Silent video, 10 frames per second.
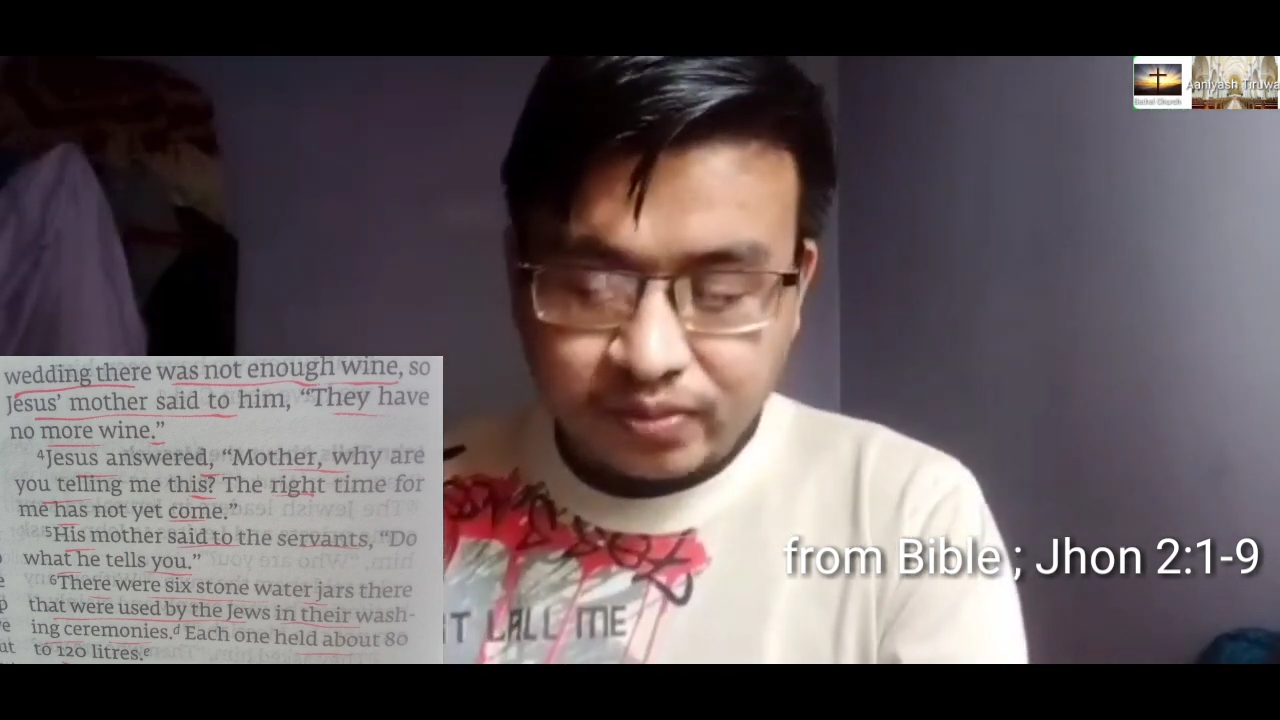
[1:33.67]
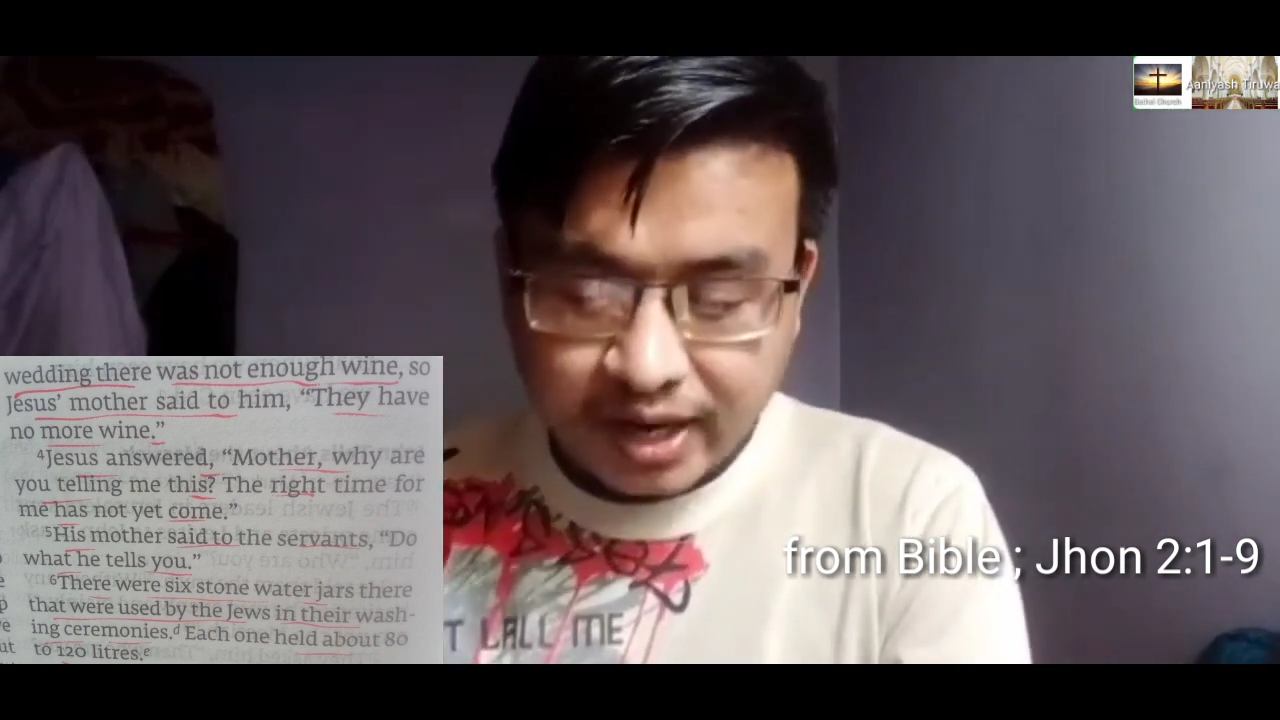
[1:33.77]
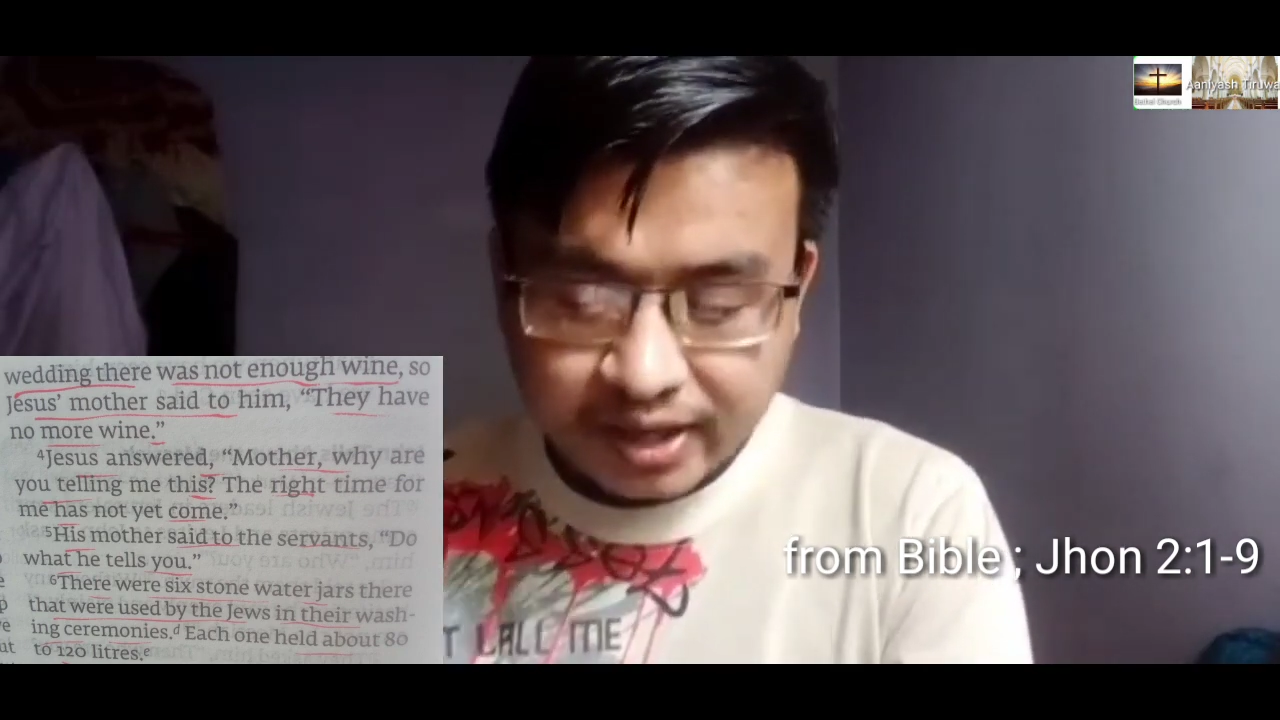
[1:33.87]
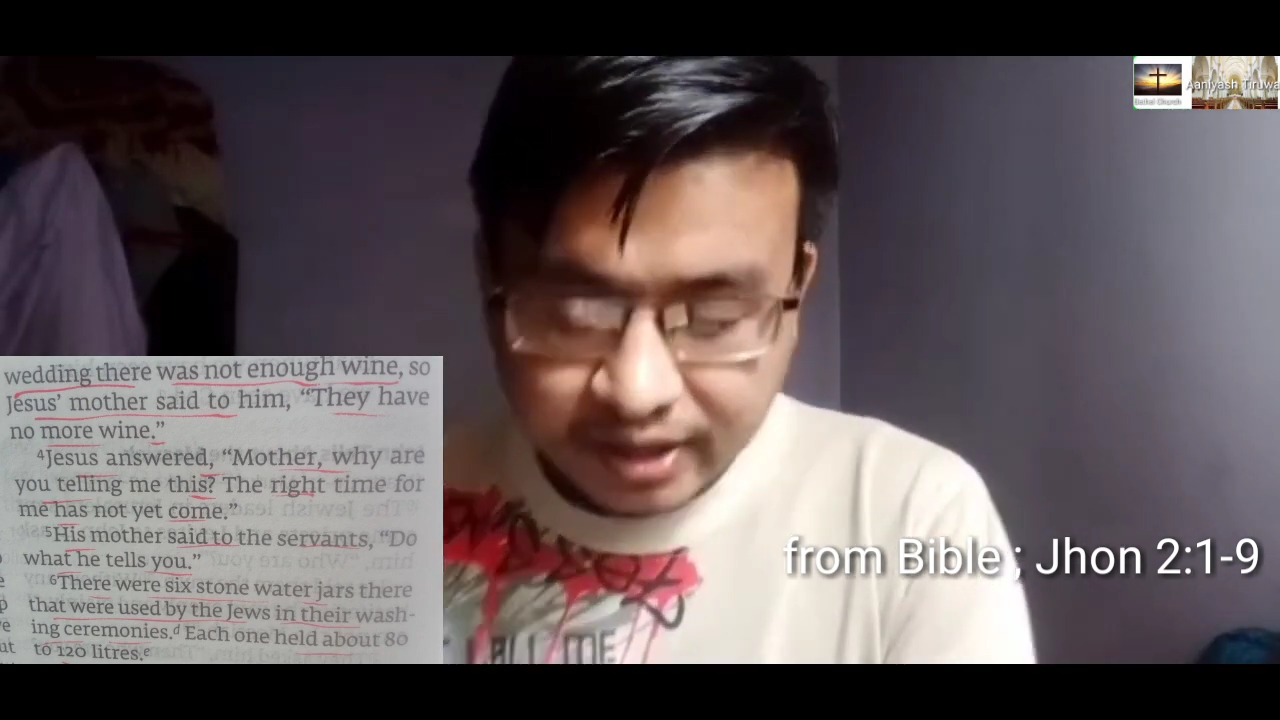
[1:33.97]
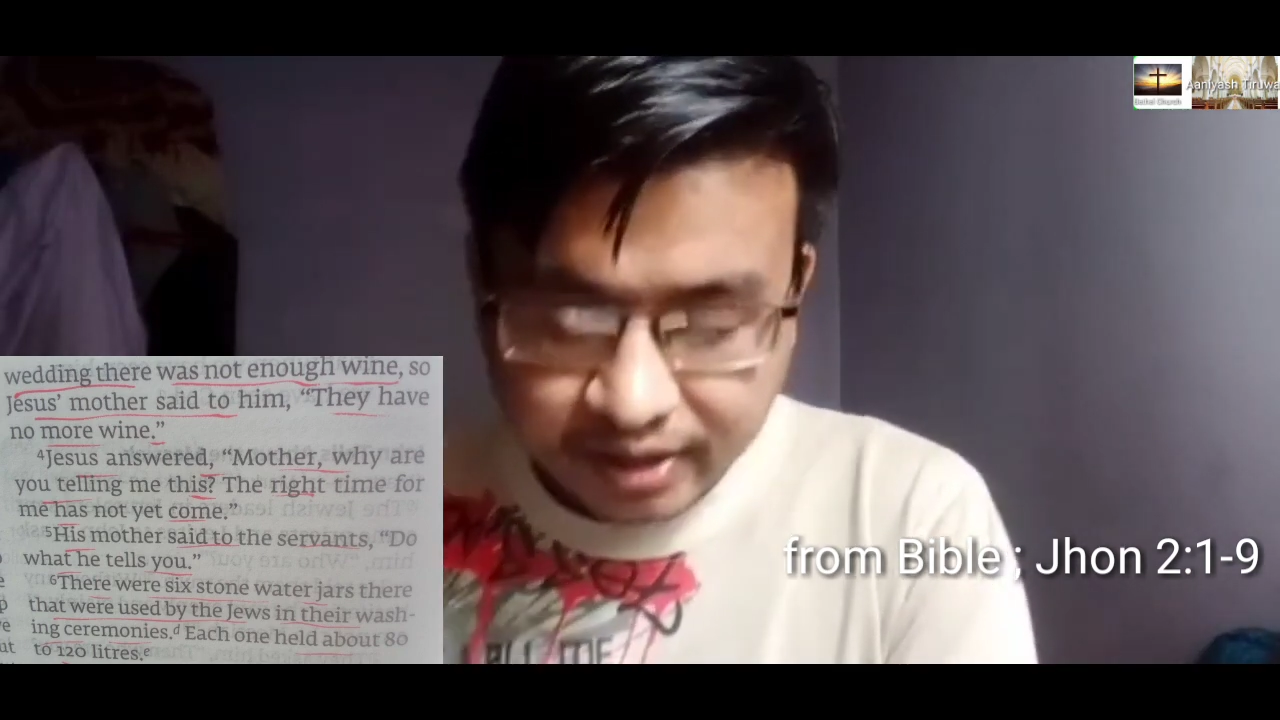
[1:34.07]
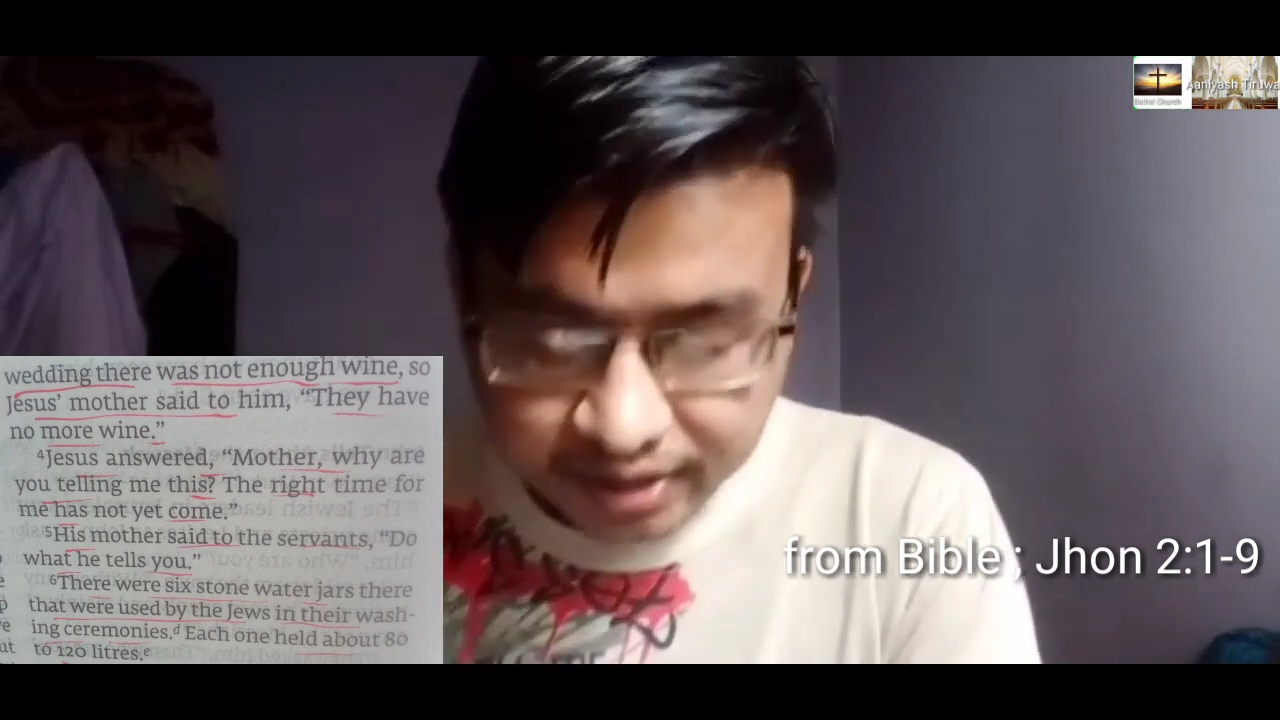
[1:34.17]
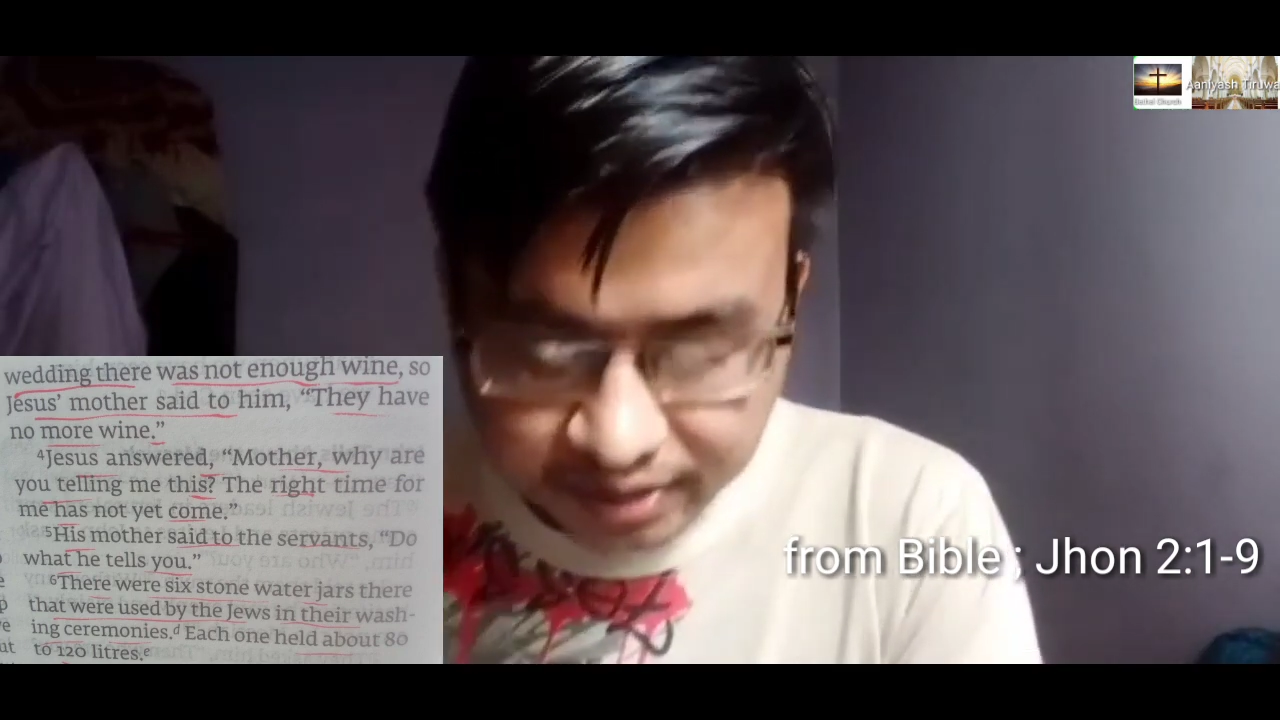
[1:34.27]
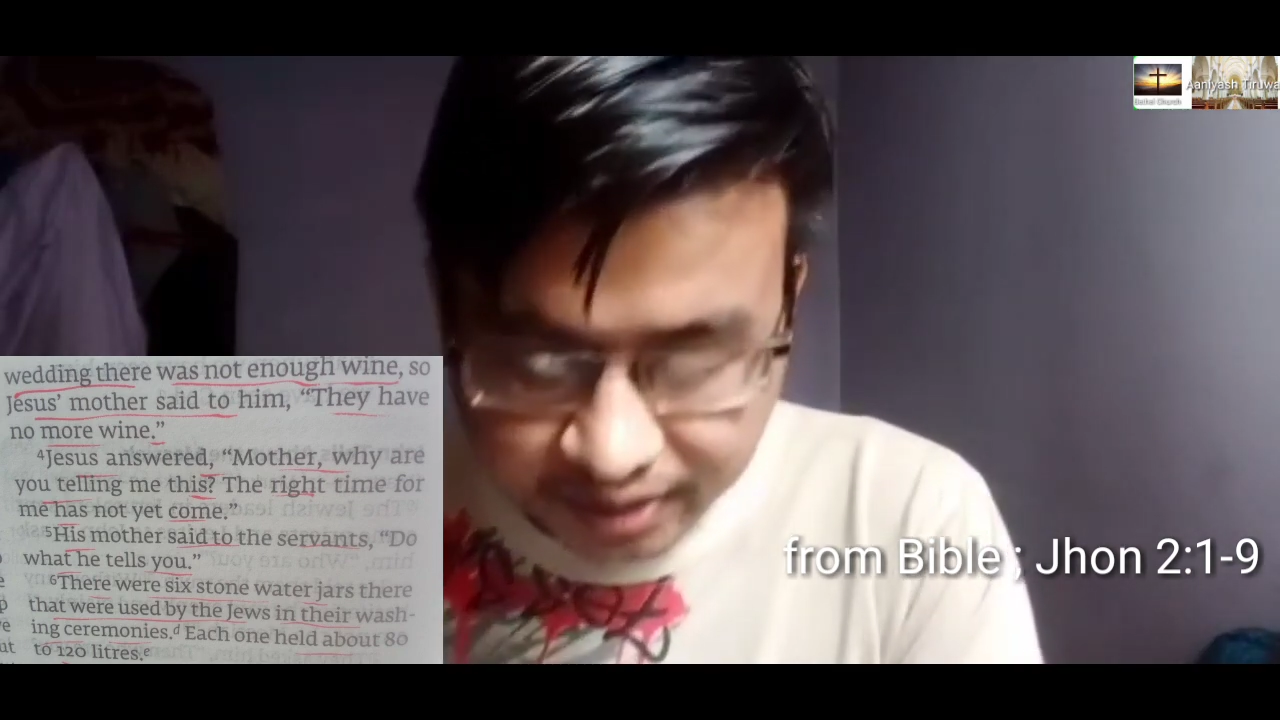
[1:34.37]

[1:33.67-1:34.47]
20 or